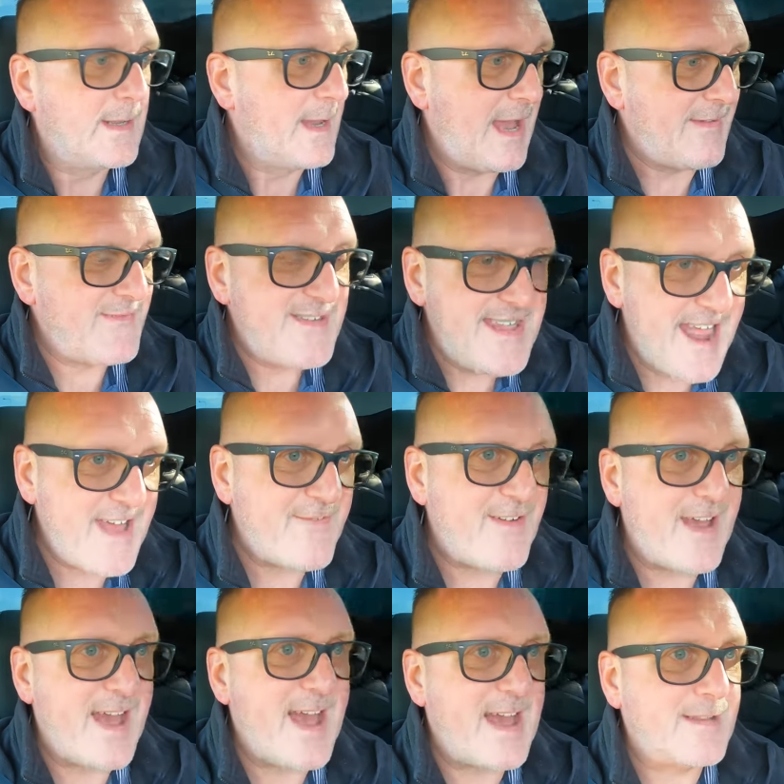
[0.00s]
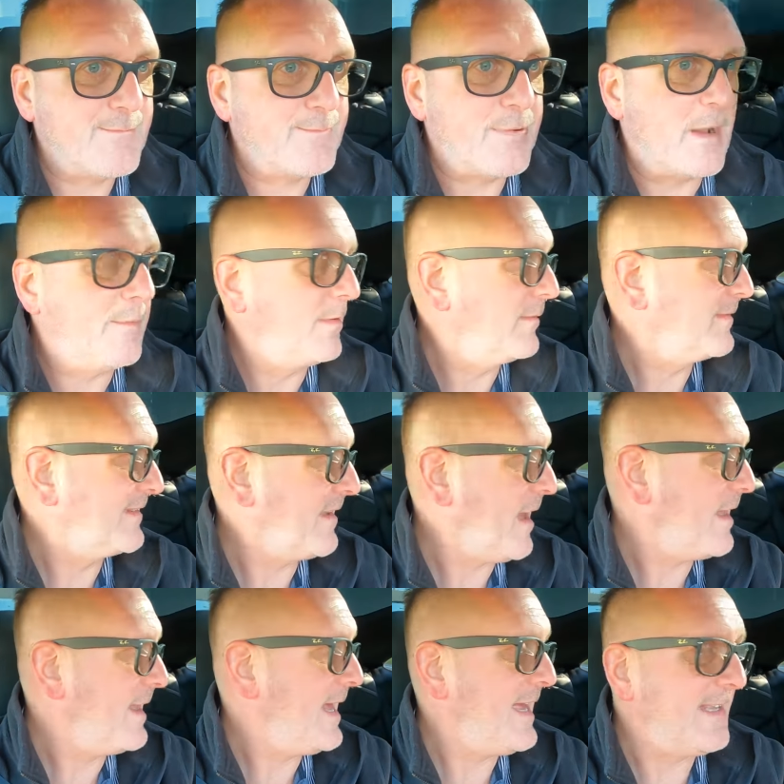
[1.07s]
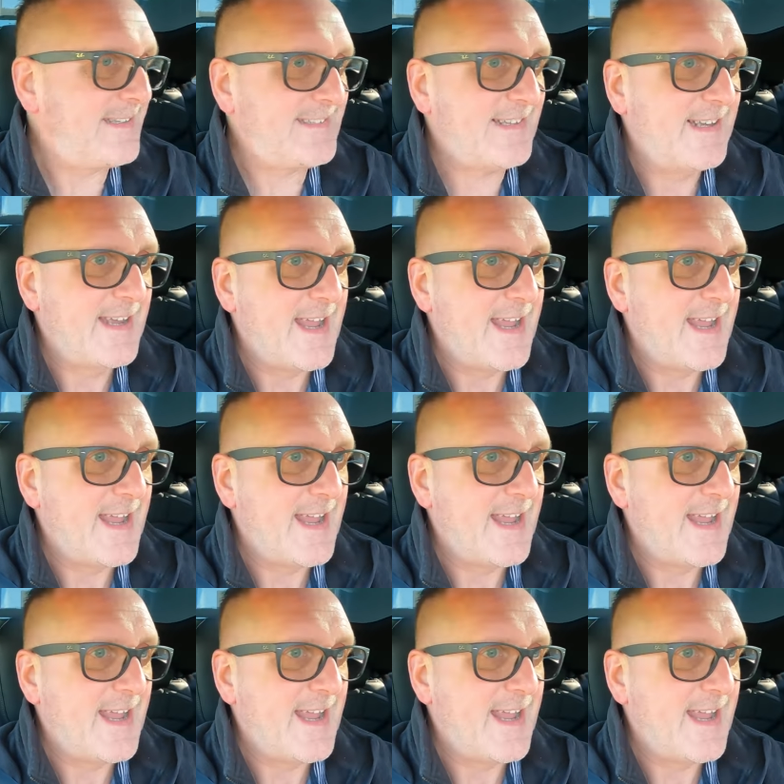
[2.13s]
I've never had problems like this